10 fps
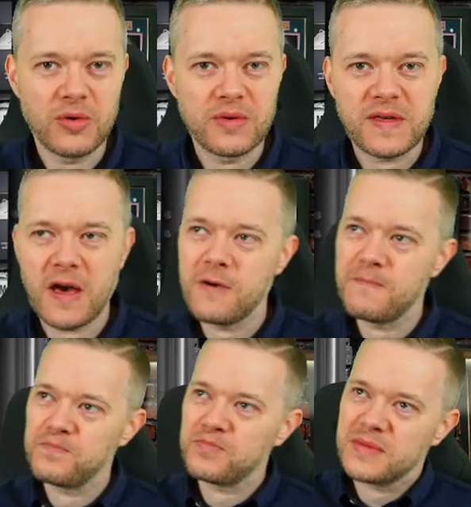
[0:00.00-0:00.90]
So
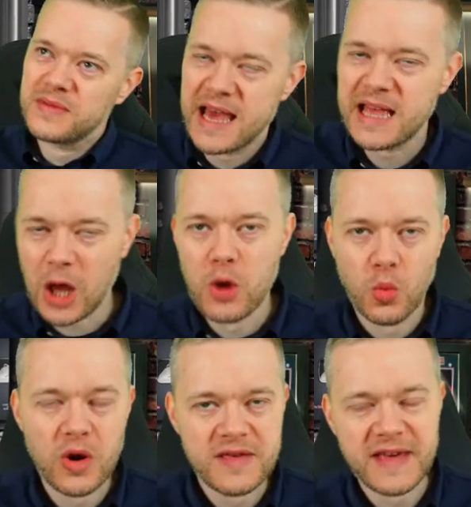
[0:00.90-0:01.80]
they don't
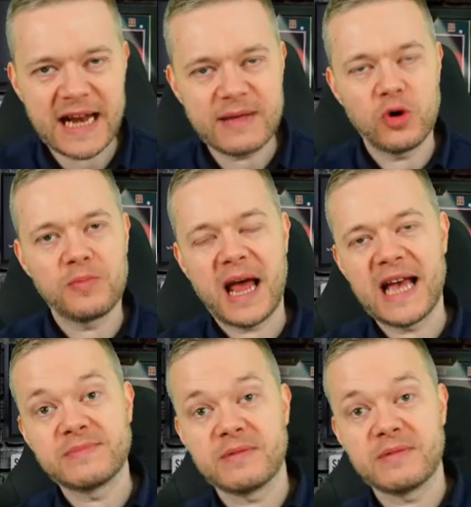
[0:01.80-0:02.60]
want to sell any more players,